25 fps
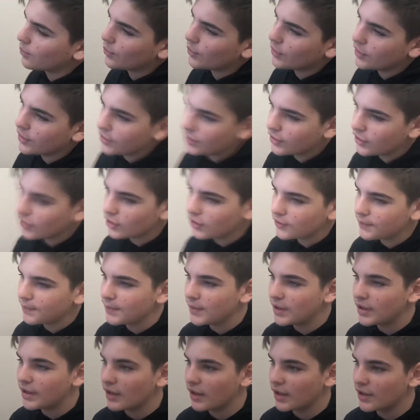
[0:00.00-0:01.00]
pretty good
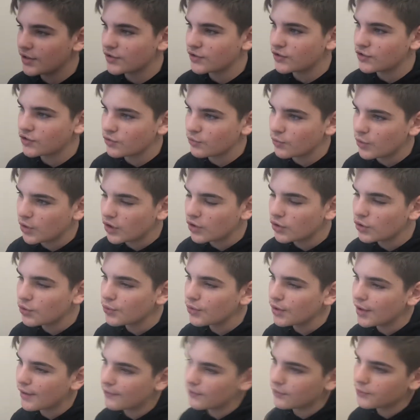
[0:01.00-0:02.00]
because we can do
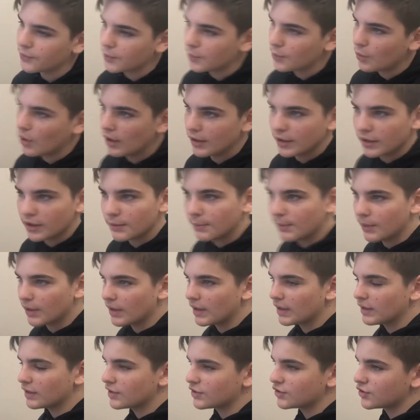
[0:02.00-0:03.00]
whatever we wanted, but
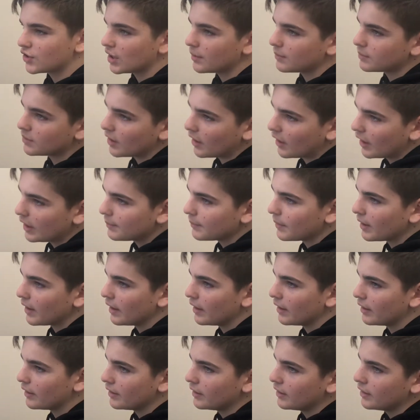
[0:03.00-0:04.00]
in the same time,
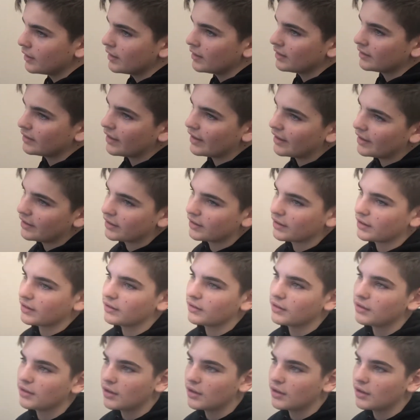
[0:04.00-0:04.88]
like,